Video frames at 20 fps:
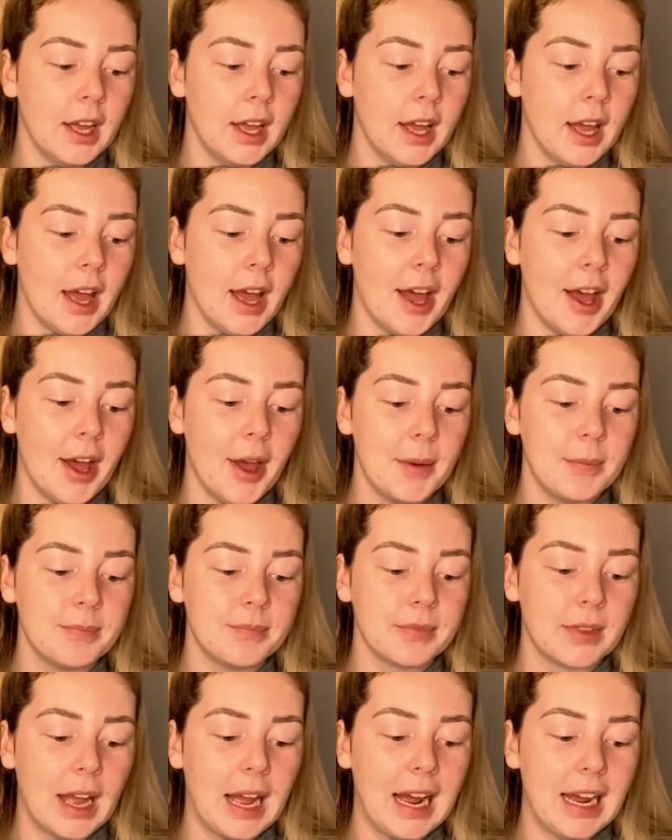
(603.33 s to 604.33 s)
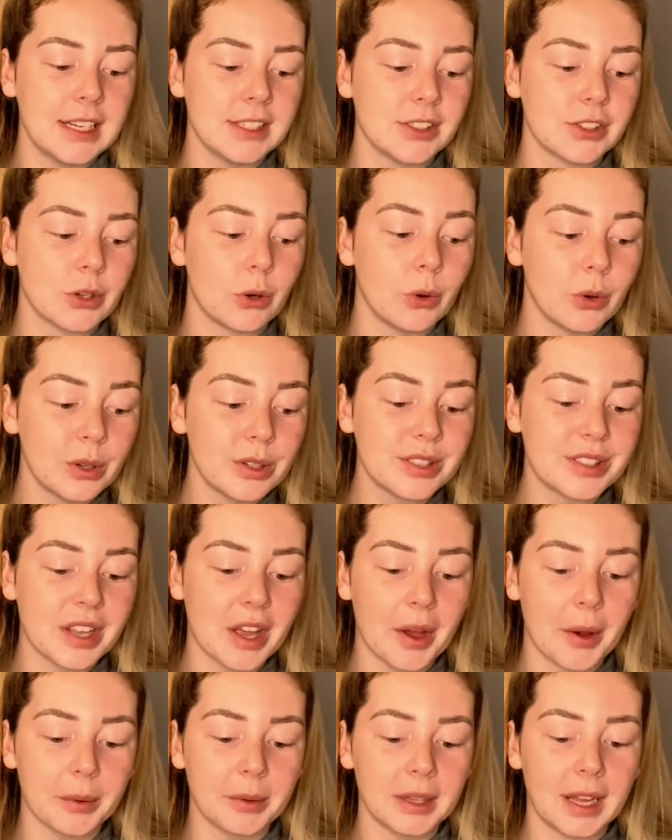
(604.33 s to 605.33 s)
And
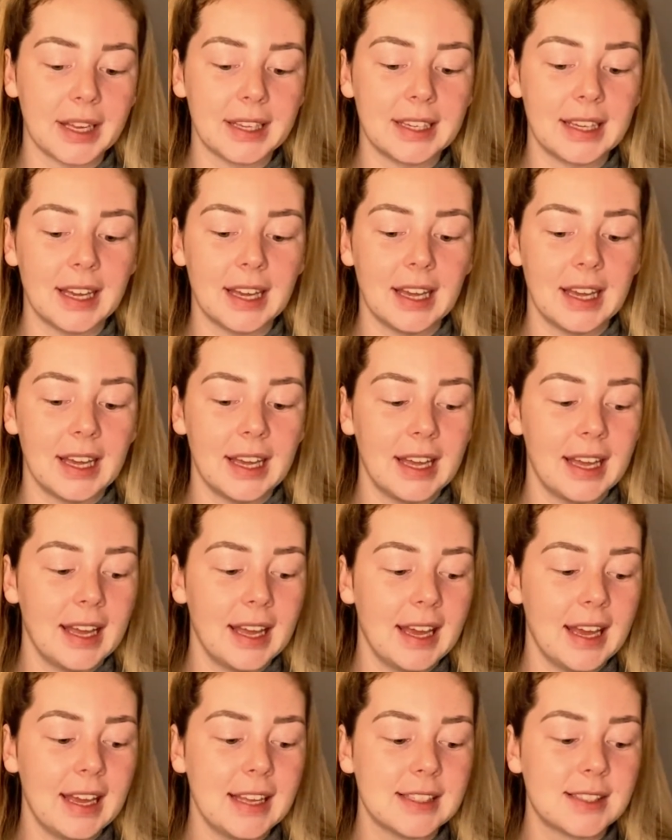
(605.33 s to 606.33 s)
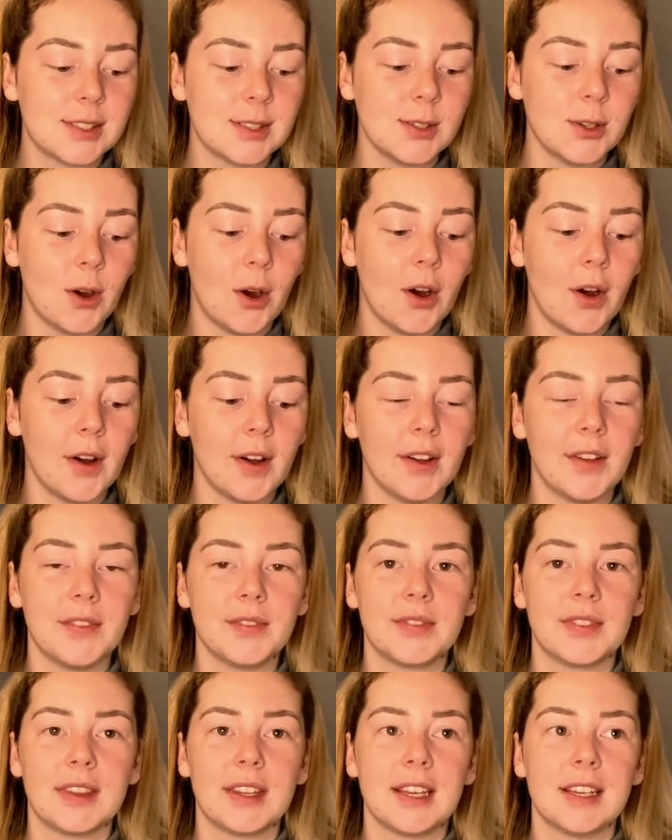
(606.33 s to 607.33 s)
also, like, it's not,
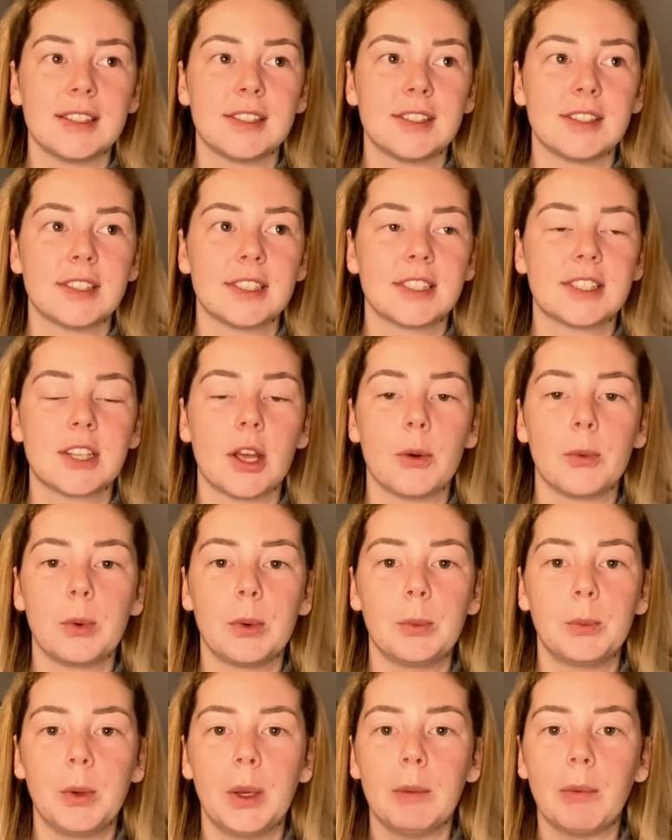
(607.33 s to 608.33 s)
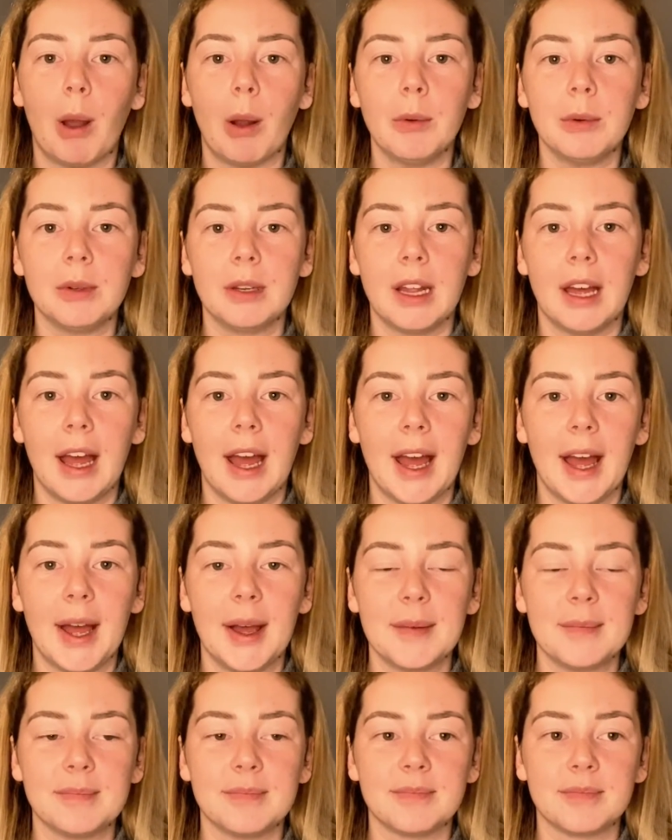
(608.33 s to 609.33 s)
so we won't
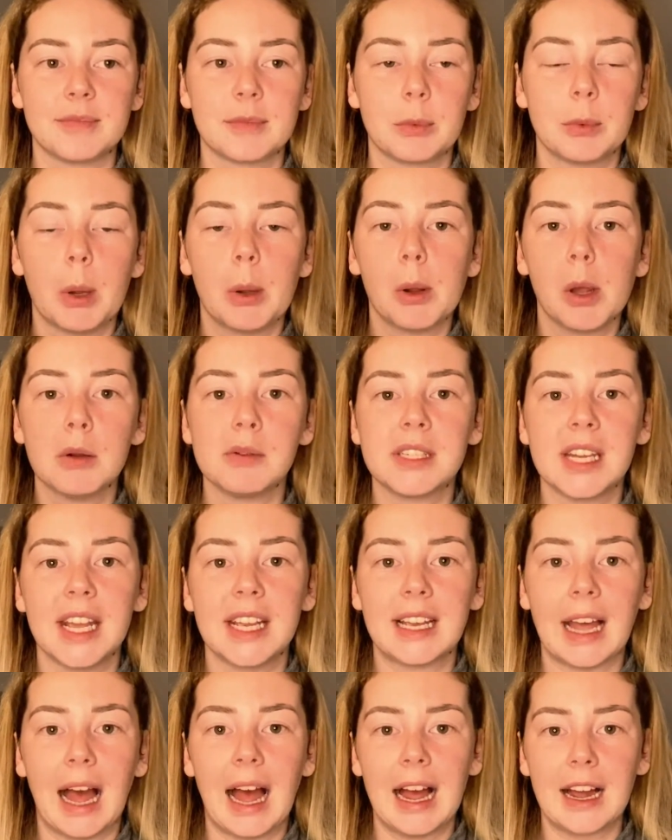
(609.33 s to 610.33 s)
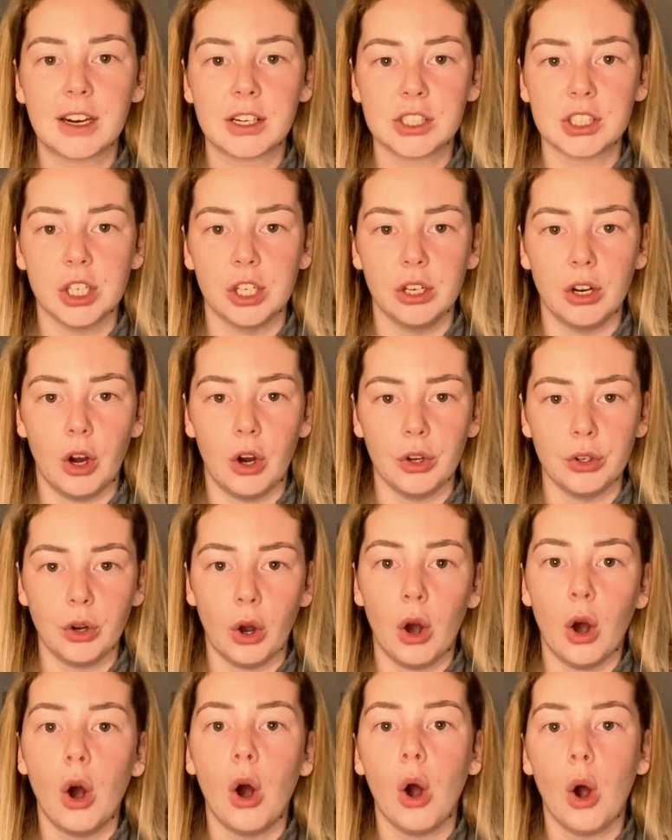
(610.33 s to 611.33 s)
take action on
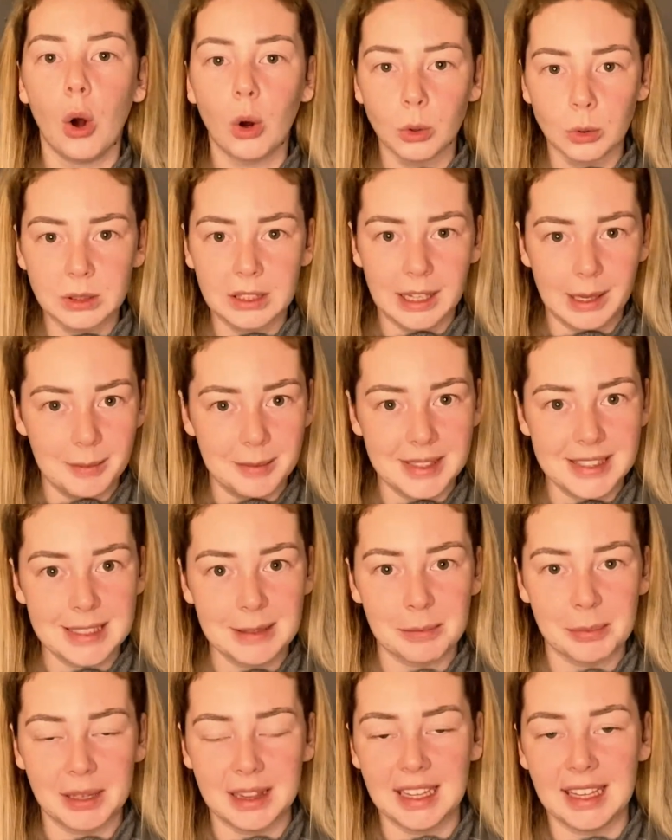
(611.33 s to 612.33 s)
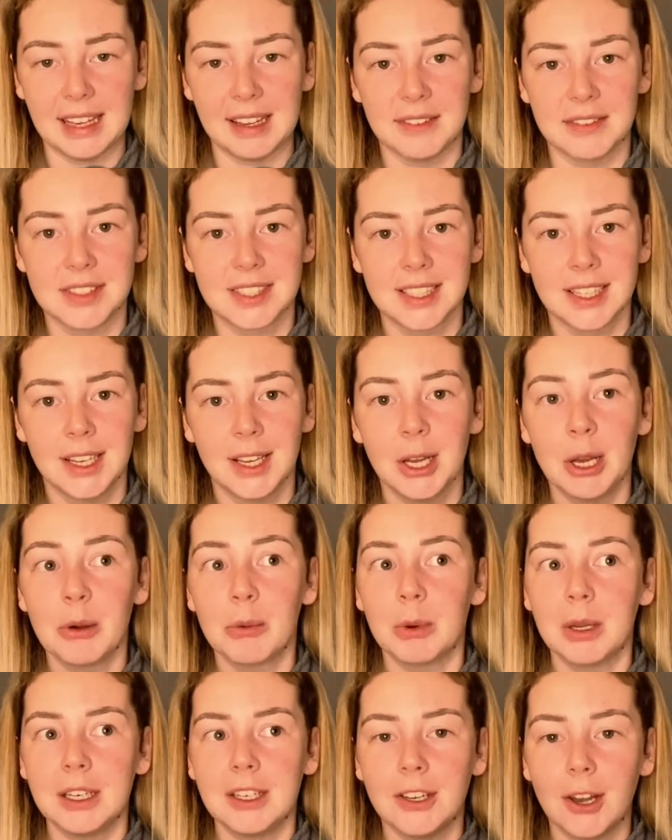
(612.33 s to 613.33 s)
our old limited beliefs.
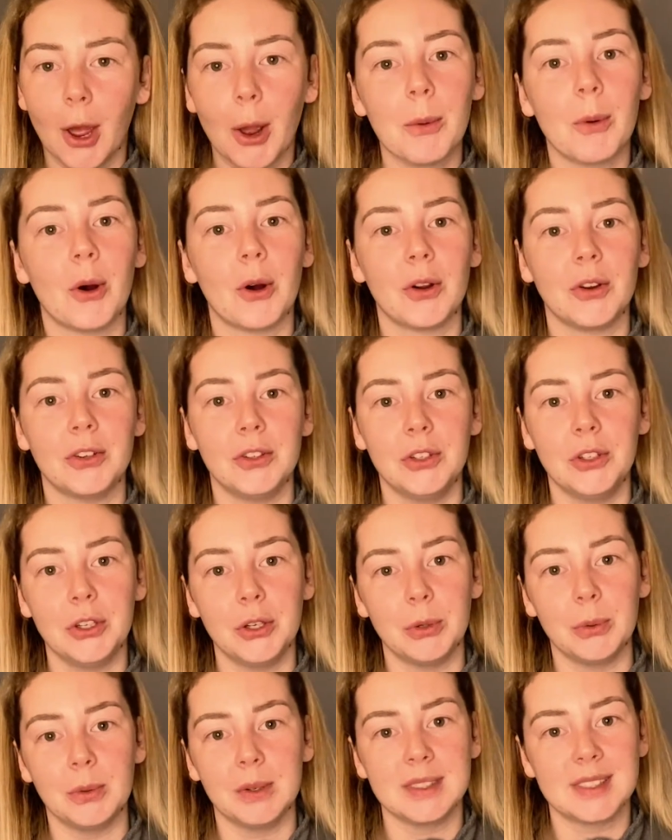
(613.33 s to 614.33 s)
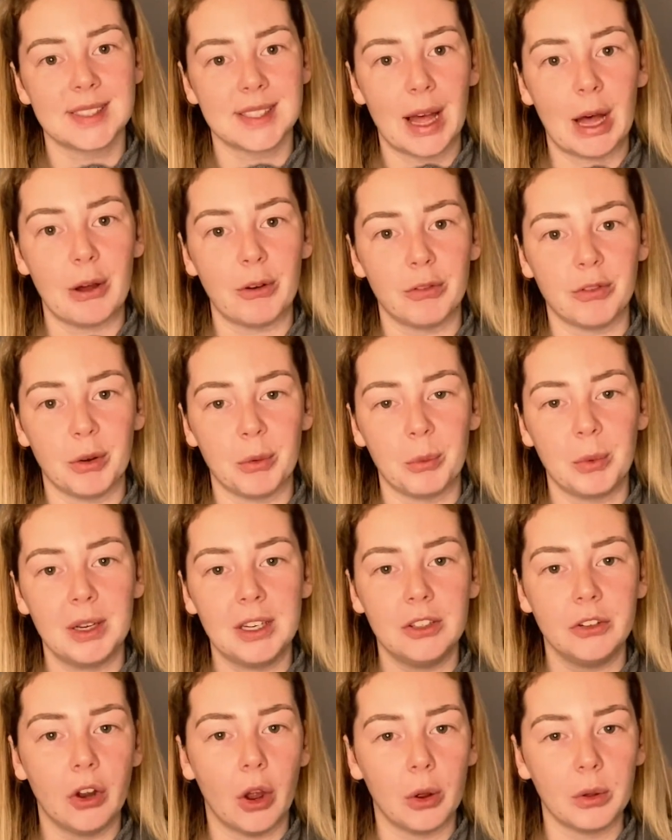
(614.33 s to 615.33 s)
We know our new self, and we
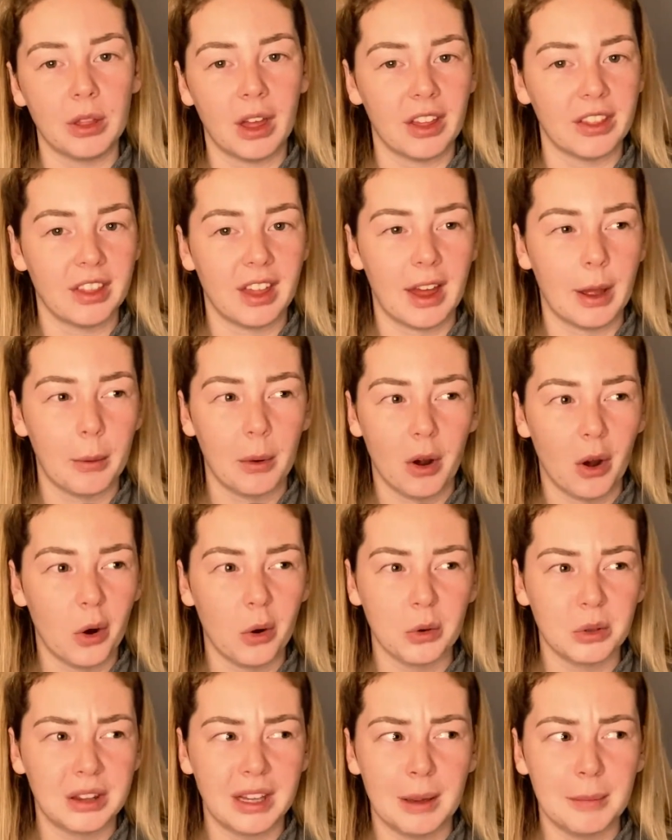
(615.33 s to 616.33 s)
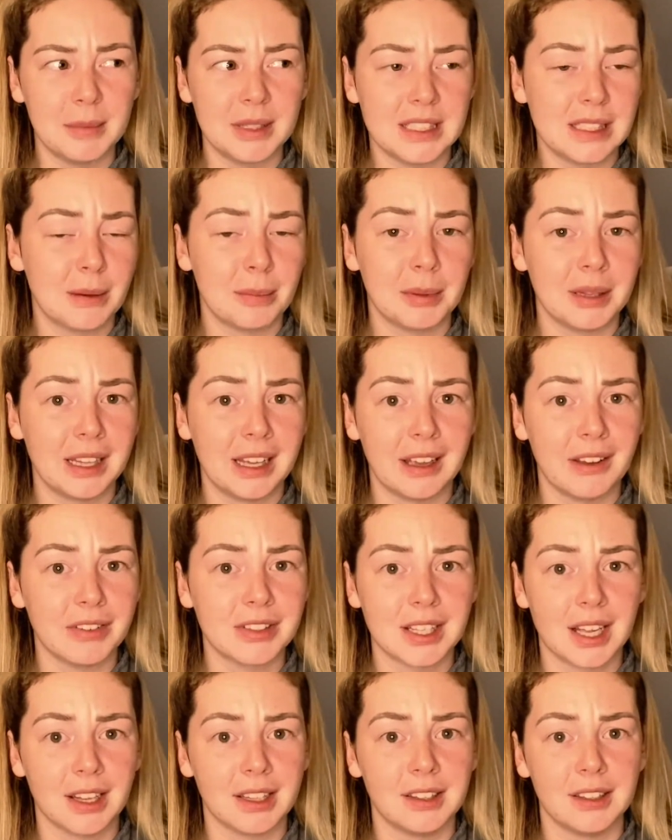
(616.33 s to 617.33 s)
know that there are old limited
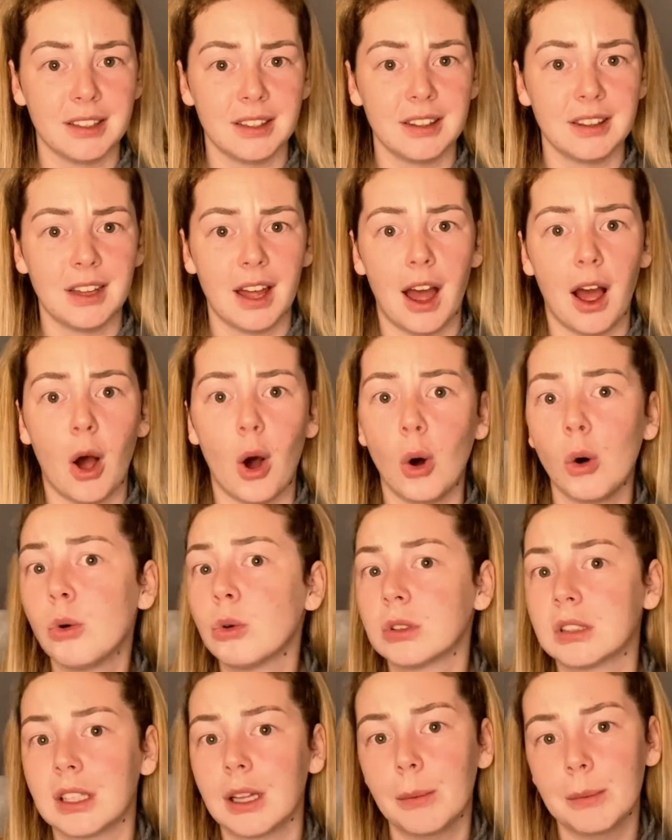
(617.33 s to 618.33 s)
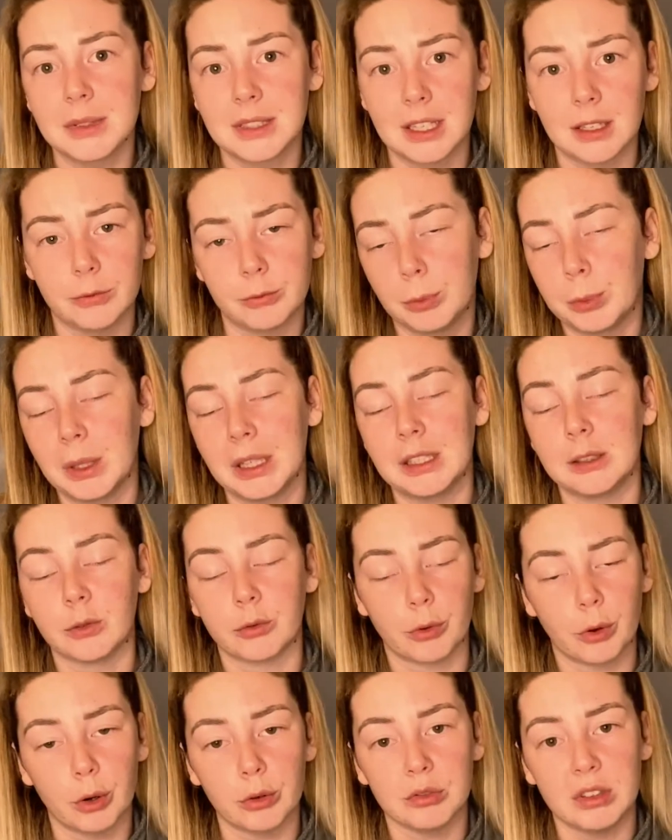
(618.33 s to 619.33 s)
beliefs, and they're old limited beliefs
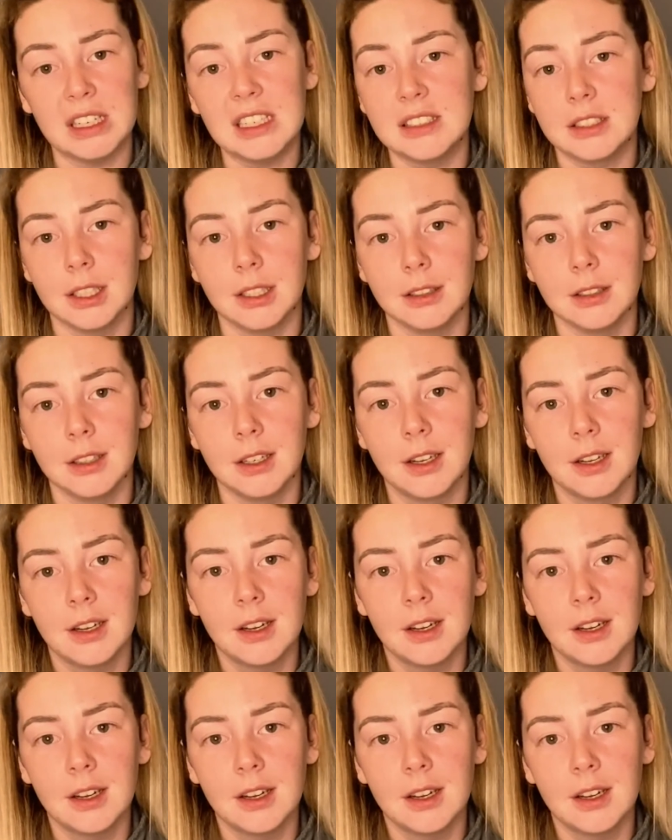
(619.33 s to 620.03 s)
for a reason.